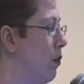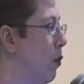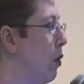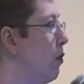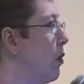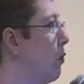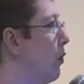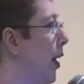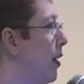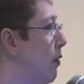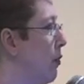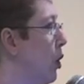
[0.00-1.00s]

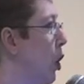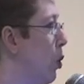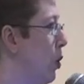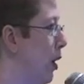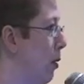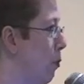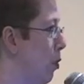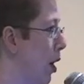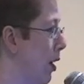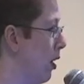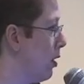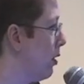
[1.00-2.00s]
reflective coating
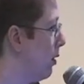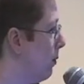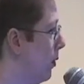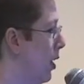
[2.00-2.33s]
product.